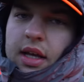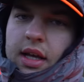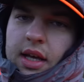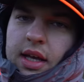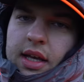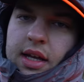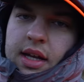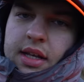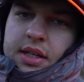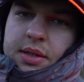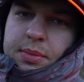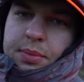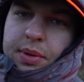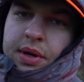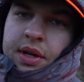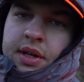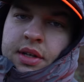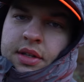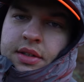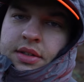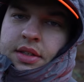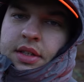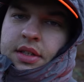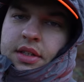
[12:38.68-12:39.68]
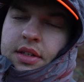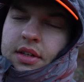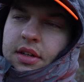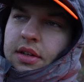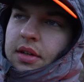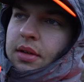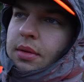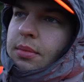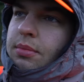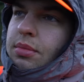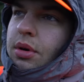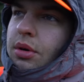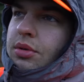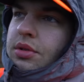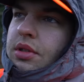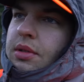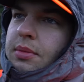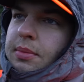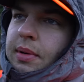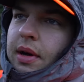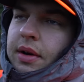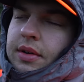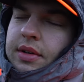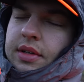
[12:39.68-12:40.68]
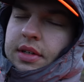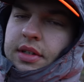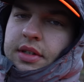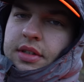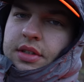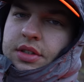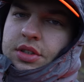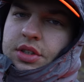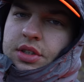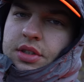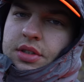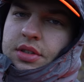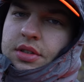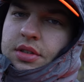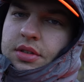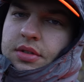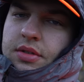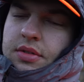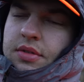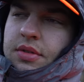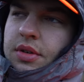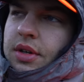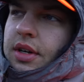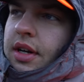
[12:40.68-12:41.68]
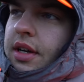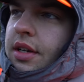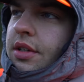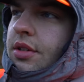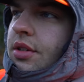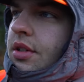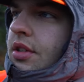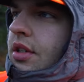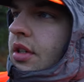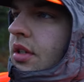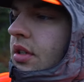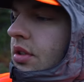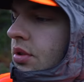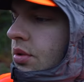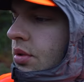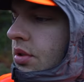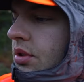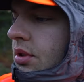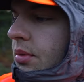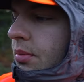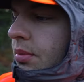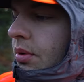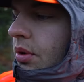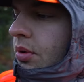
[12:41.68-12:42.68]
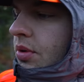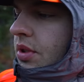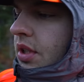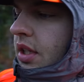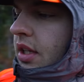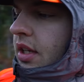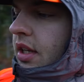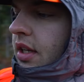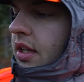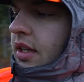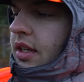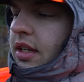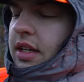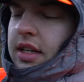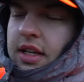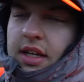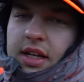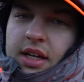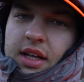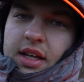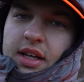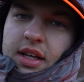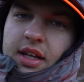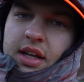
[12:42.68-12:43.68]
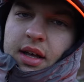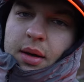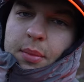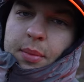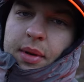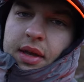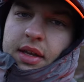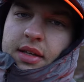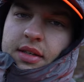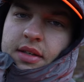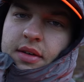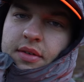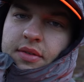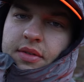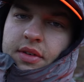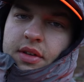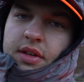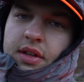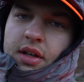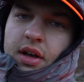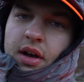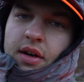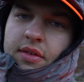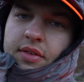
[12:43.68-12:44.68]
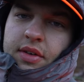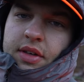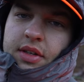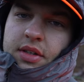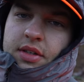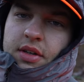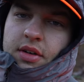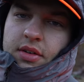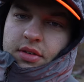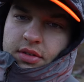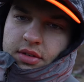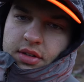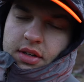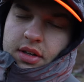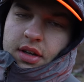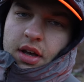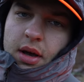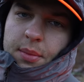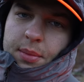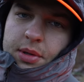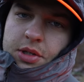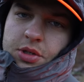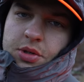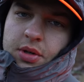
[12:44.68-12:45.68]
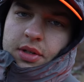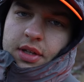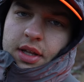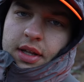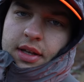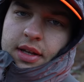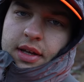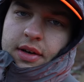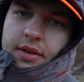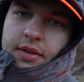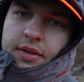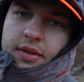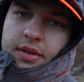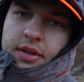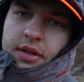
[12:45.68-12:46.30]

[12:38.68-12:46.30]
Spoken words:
and I sprinkled a little protein powder in there just to for an extra source of protein and make myself a little coffee. So I'm gonna enjoy that now.